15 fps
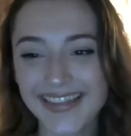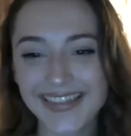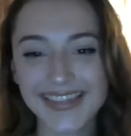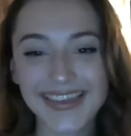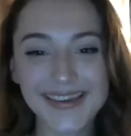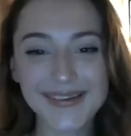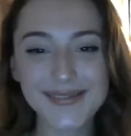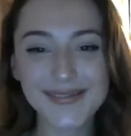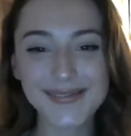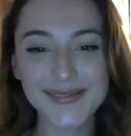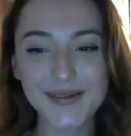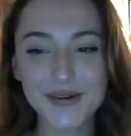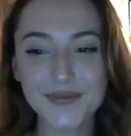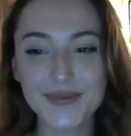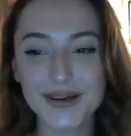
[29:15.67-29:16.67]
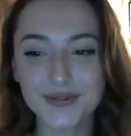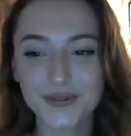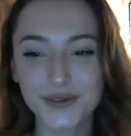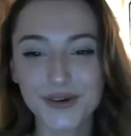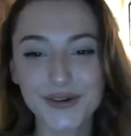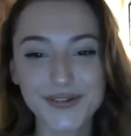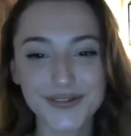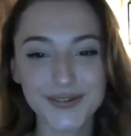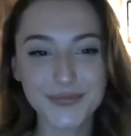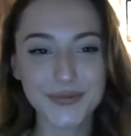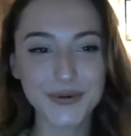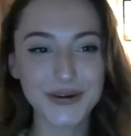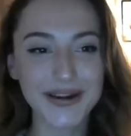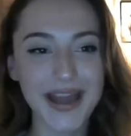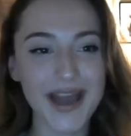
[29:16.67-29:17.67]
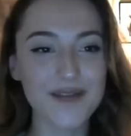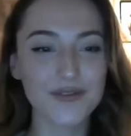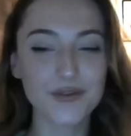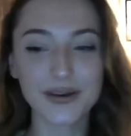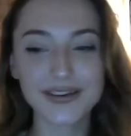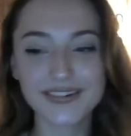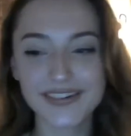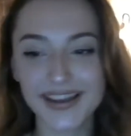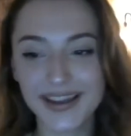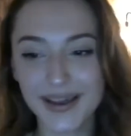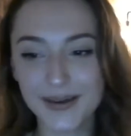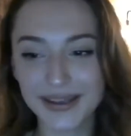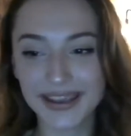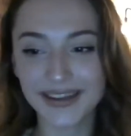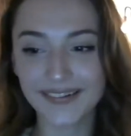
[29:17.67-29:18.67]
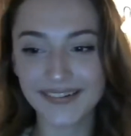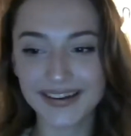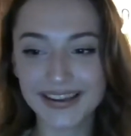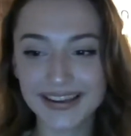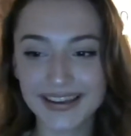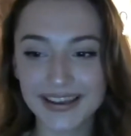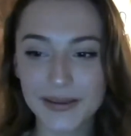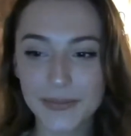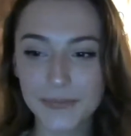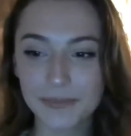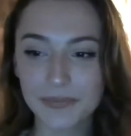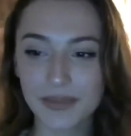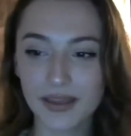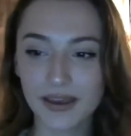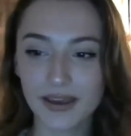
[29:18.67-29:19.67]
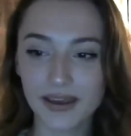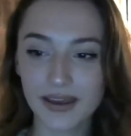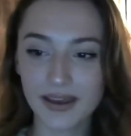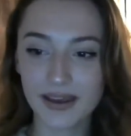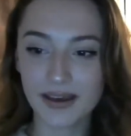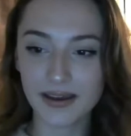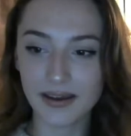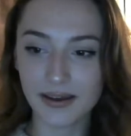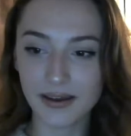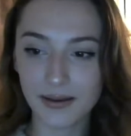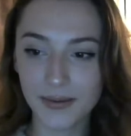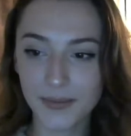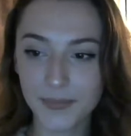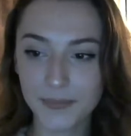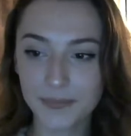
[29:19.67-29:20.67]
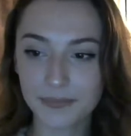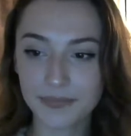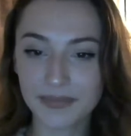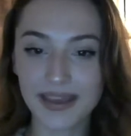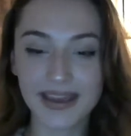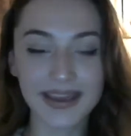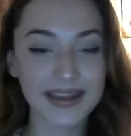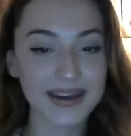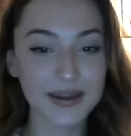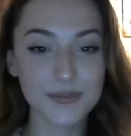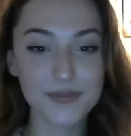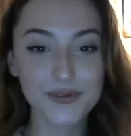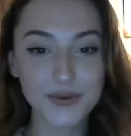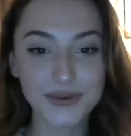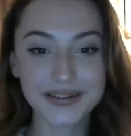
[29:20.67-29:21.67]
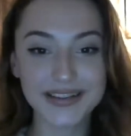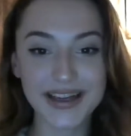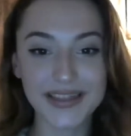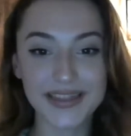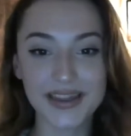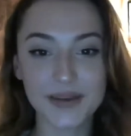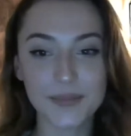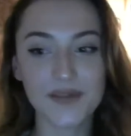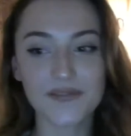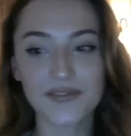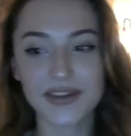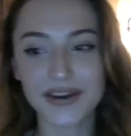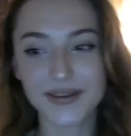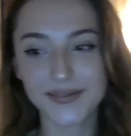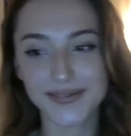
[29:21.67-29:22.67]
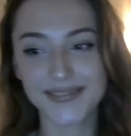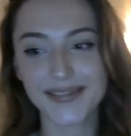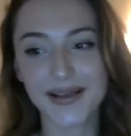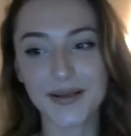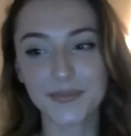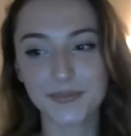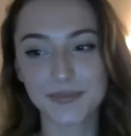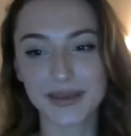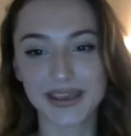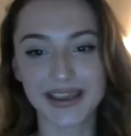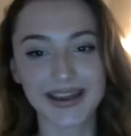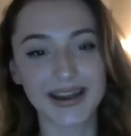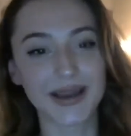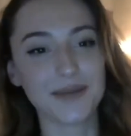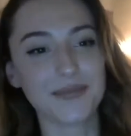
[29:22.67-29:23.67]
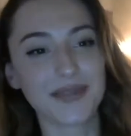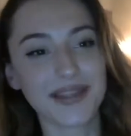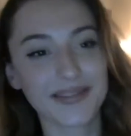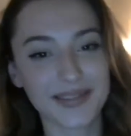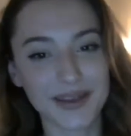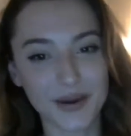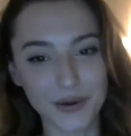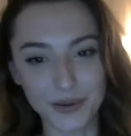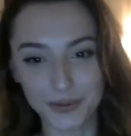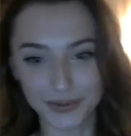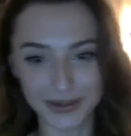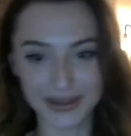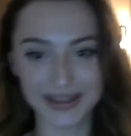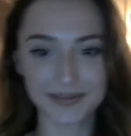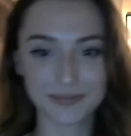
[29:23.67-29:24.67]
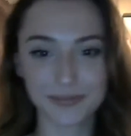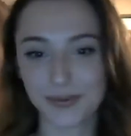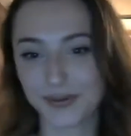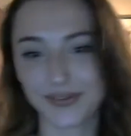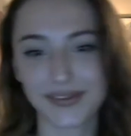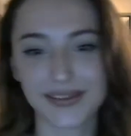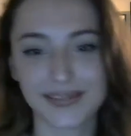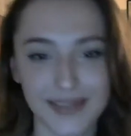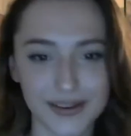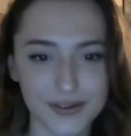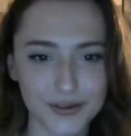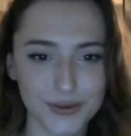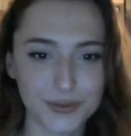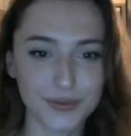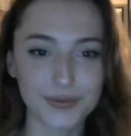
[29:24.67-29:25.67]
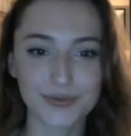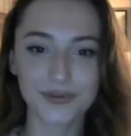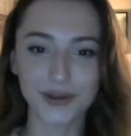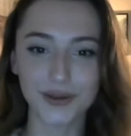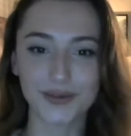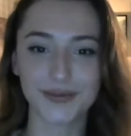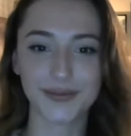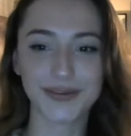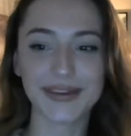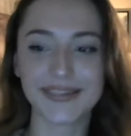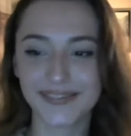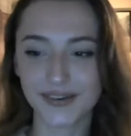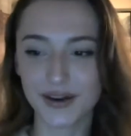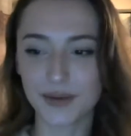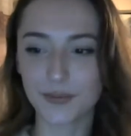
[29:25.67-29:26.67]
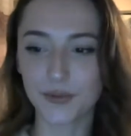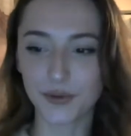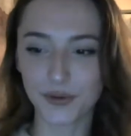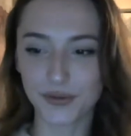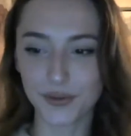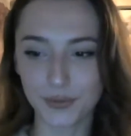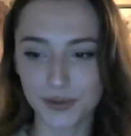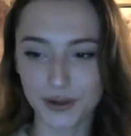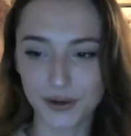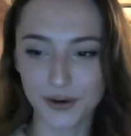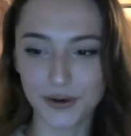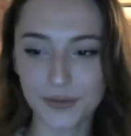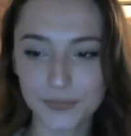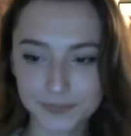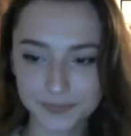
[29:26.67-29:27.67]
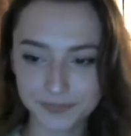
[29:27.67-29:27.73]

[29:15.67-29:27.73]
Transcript: Thank you so much for your support. Everyone check out Eric. And I'm so glad that my videos have helped me. And I'm the only person that you follow on Instagram, or the only girl.